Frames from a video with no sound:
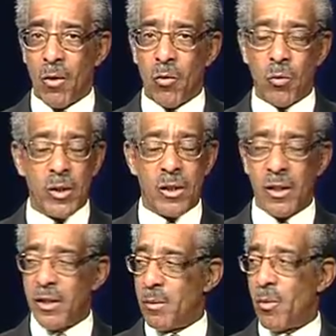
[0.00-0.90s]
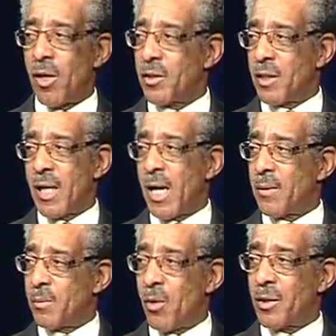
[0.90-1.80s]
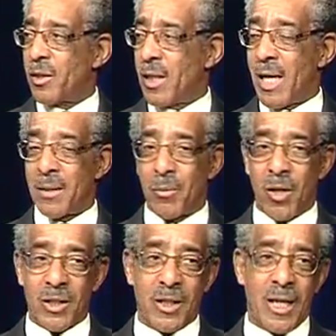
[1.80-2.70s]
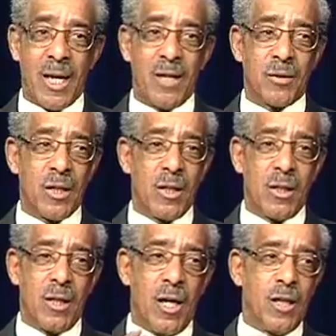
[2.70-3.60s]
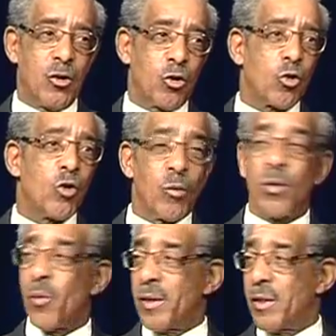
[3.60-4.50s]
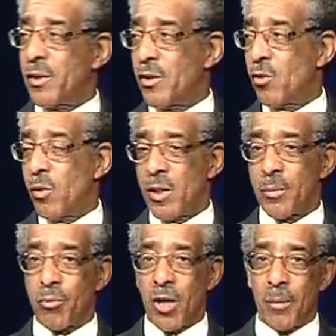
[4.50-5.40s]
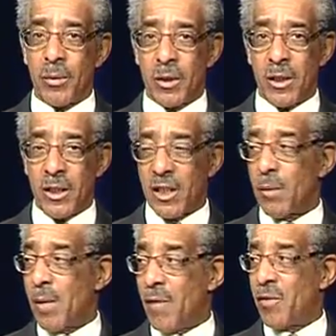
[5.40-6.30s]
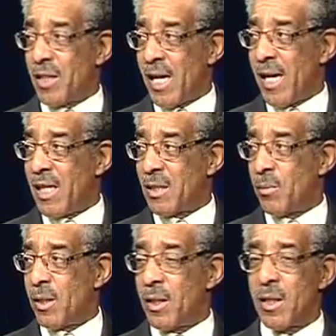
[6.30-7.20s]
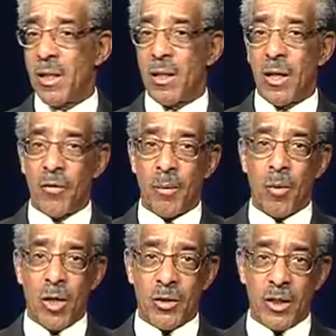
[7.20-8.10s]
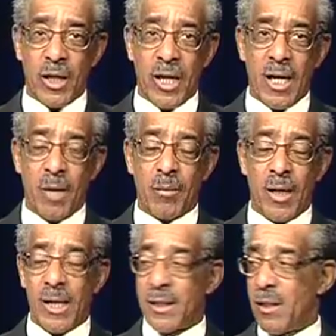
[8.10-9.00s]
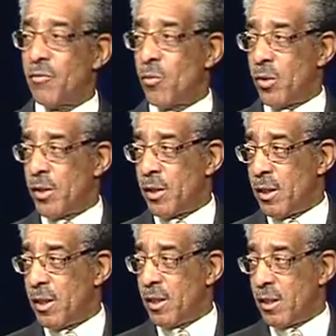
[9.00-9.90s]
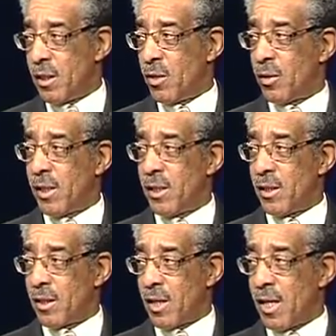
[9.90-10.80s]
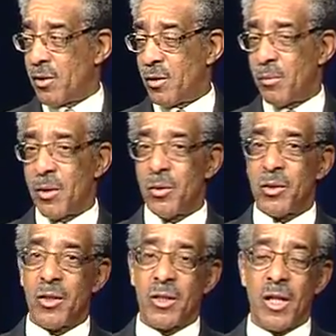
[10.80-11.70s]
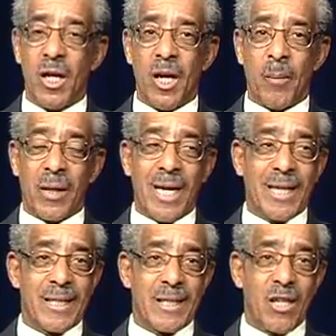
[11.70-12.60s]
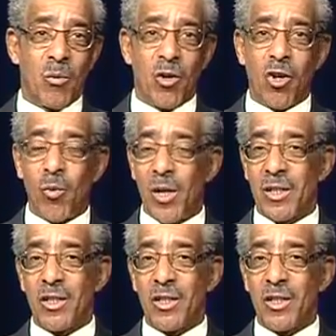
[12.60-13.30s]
we used to hear the March of Dimes, March of Dimes, March of Dimes. Any store we went into, we could probably see some advertisement of the March of Dimes asking for assistance and donations and contributions. But like I said, we always